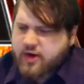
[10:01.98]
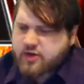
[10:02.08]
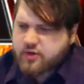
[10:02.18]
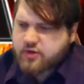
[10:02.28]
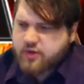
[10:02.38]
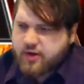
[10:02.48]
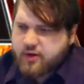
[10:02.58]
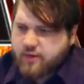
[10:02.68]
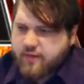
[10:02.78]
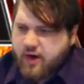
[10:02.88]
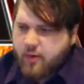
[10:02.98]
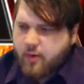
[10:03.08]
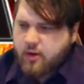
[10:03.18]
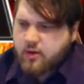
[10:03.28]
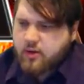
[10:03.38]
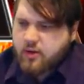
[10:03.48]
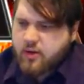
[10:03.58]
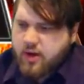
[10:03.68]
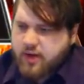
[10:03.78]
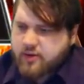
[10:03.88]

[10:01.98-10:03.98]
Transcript: I could just go straight into a Firewall. I